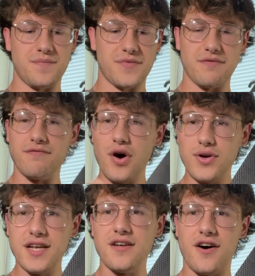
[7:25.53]

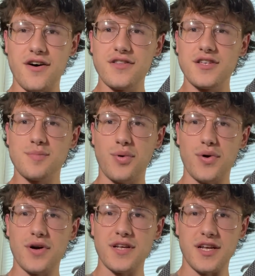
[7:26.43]
voted on this
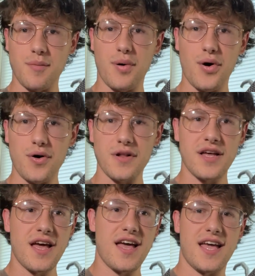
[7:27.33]
board in a poll,
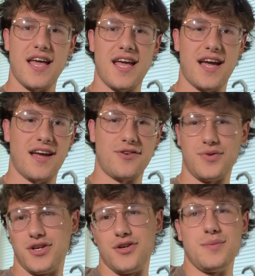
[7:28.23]
and
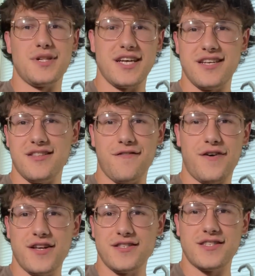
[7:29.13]
we accumulated the
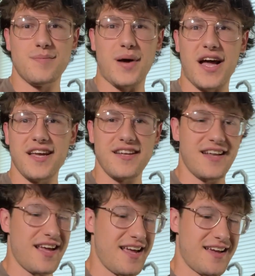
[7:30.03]
funds to buy it,
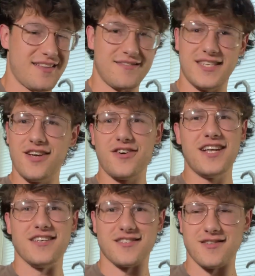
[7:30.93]
and here it
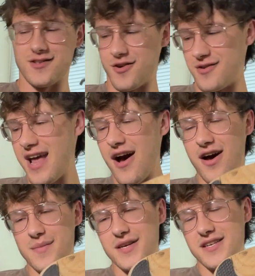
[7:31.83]
is. So now
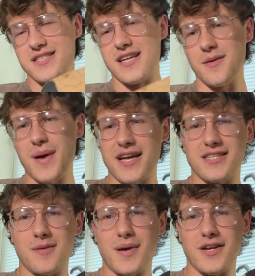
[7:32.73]
I'm going to sell it back
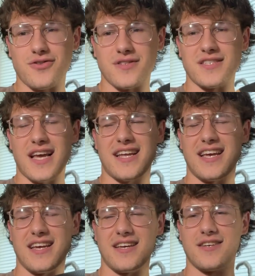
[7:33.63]
to the patrons at
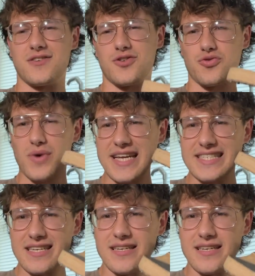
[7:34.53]
a great